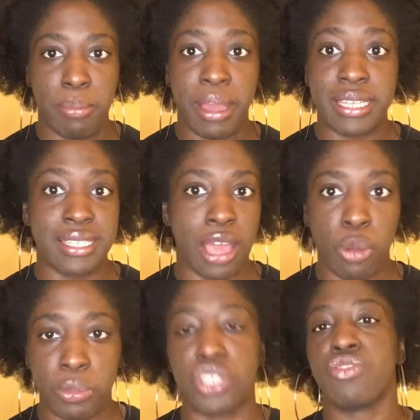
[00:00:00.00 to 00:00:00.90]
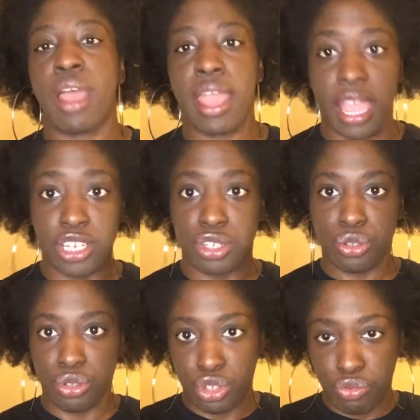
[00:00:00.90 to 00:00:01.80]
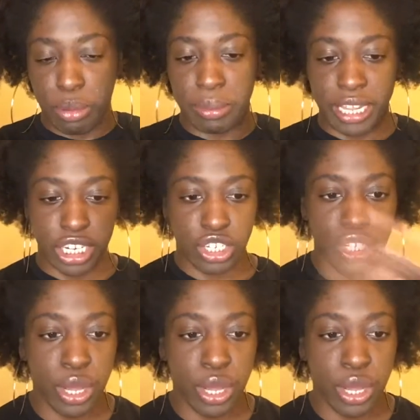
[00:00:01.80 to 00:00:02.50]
my scalp is dry, I just use it to replenish.